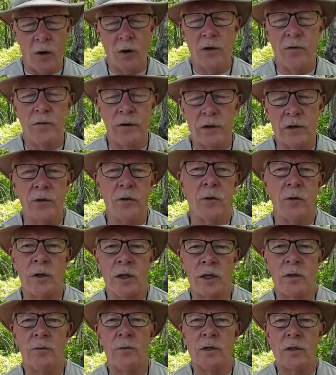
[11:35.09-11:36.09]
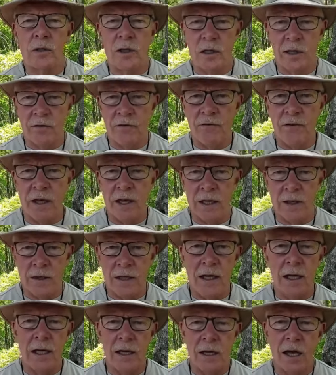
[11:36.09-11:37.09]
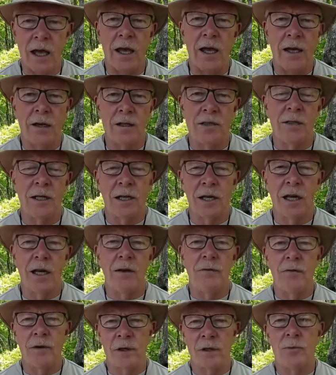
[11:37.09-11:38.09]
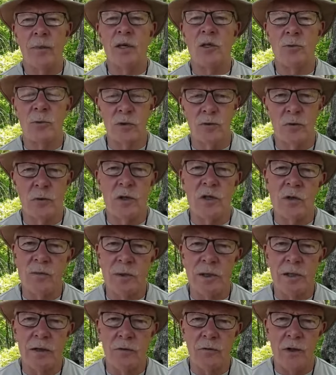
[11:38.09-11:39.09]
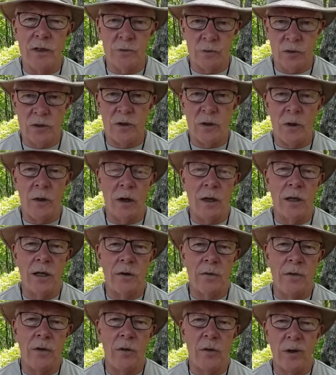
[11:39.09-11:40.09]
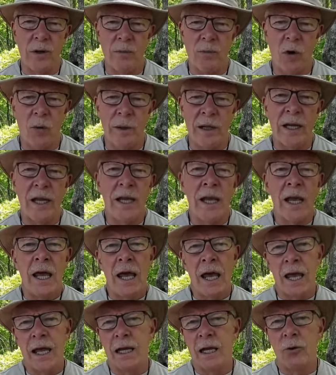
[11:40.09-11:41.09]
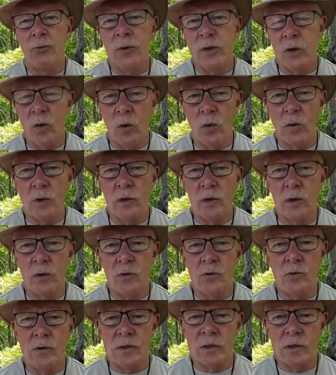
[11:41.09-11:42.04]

artificial. It was a fan that I actually have a measurement for the speed of which, which I'll, I'll give you in a moment, and I recorded those